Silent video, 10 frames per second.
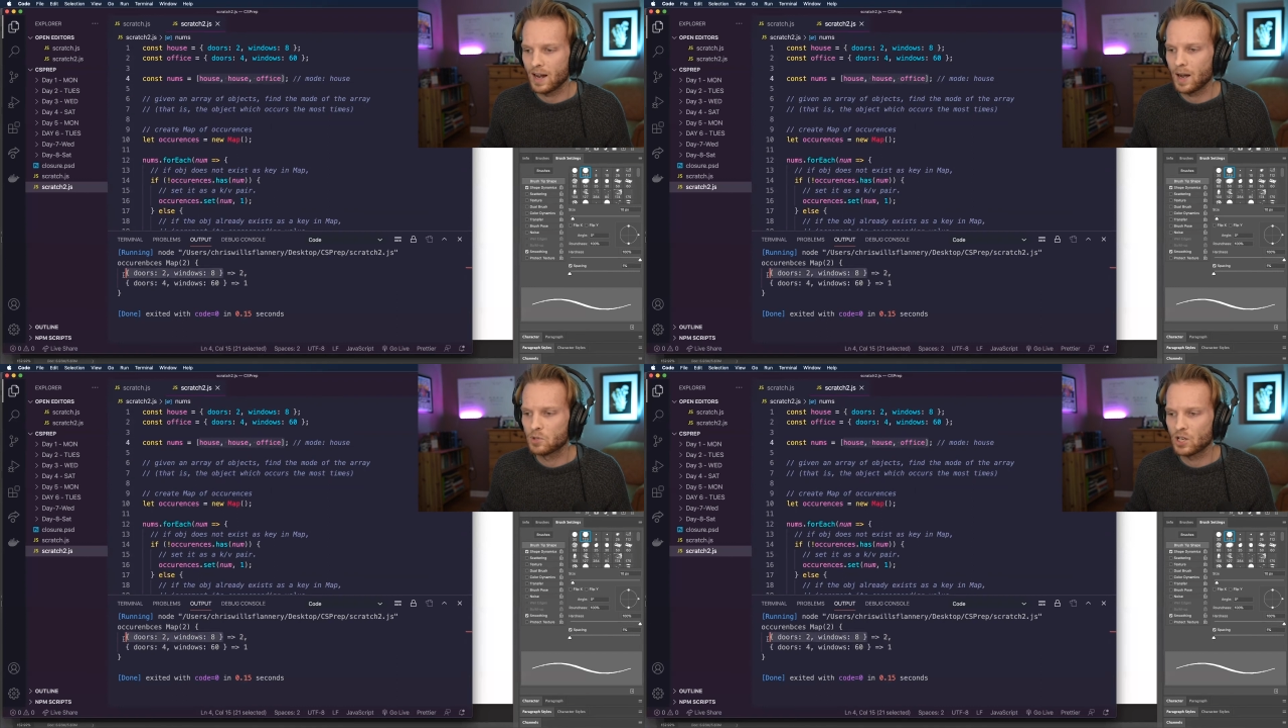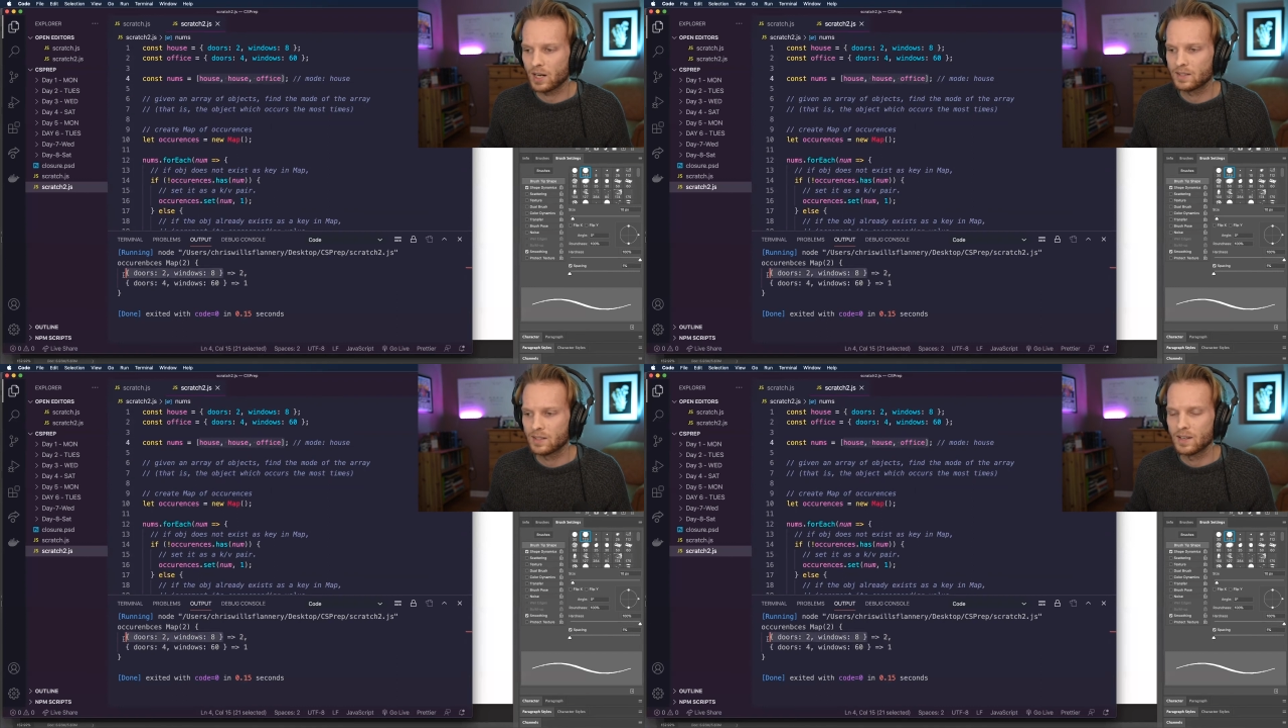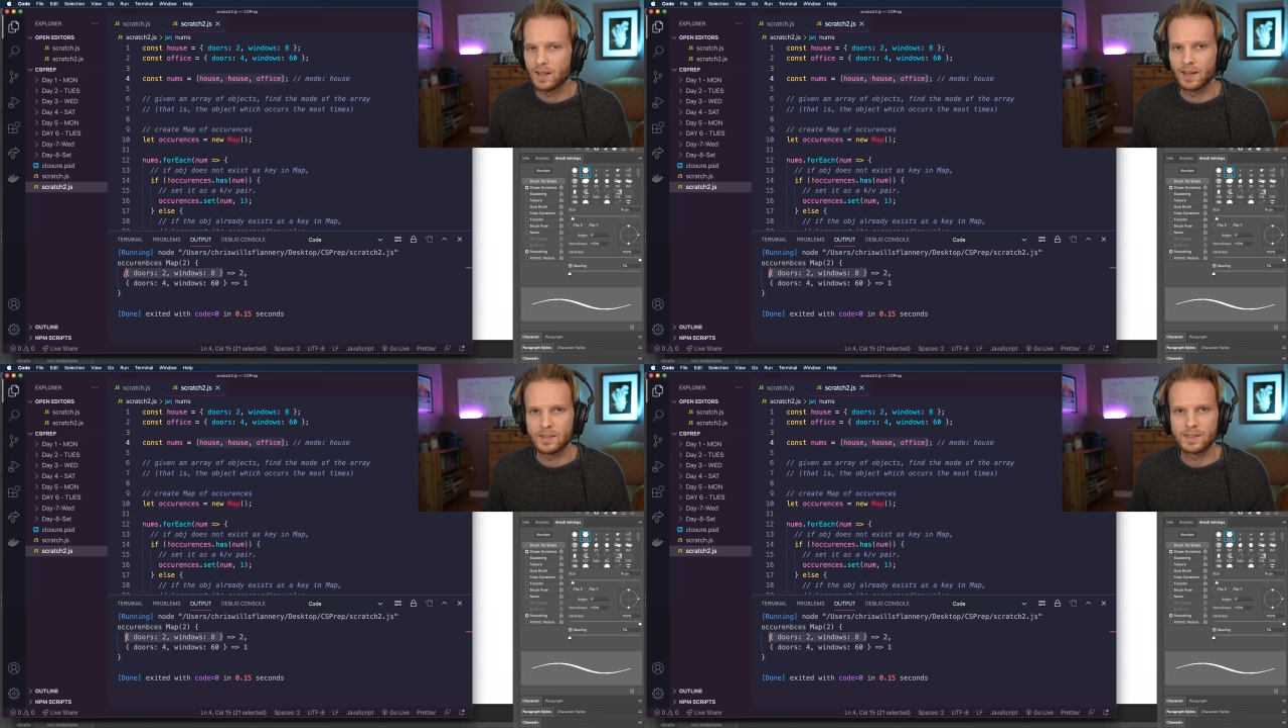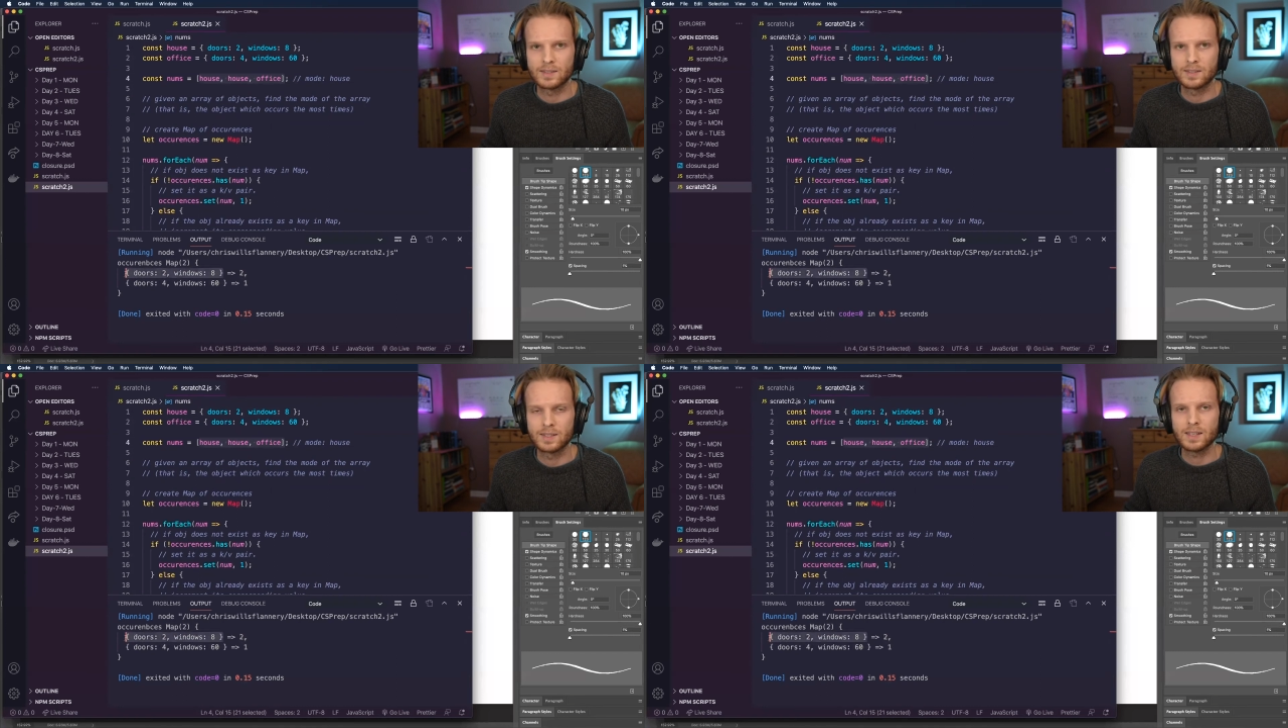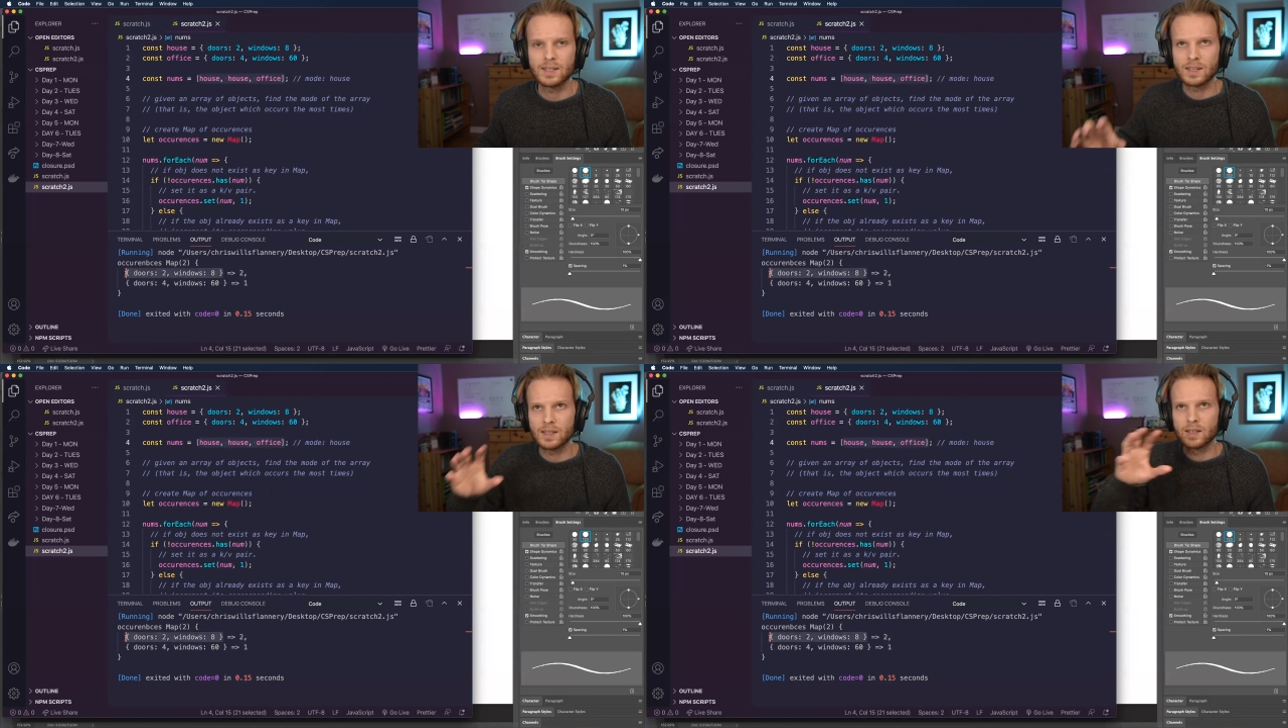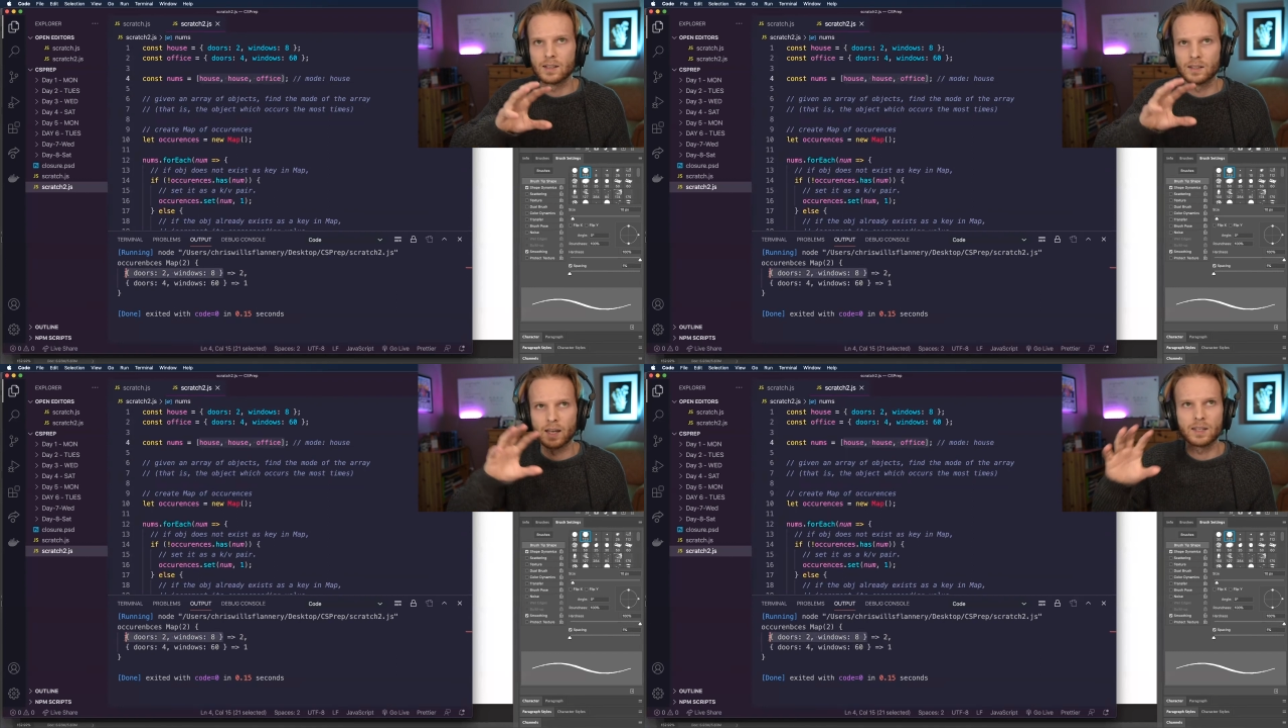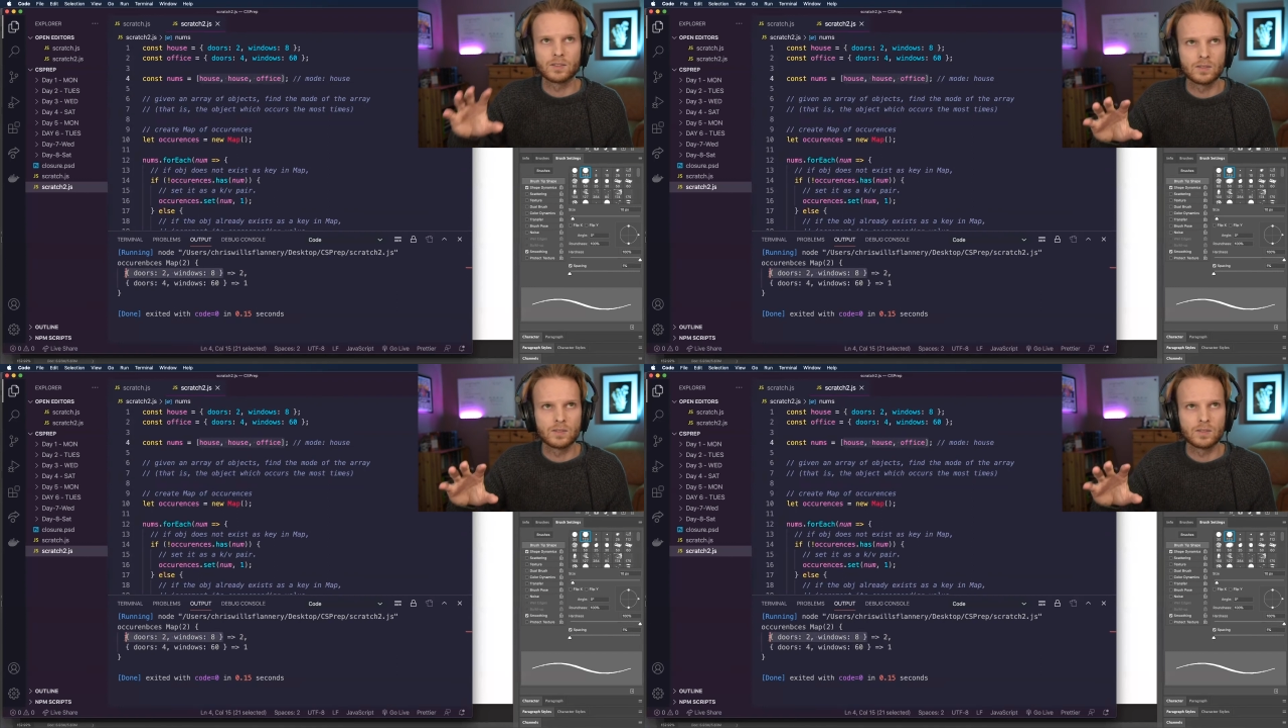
object and see, like,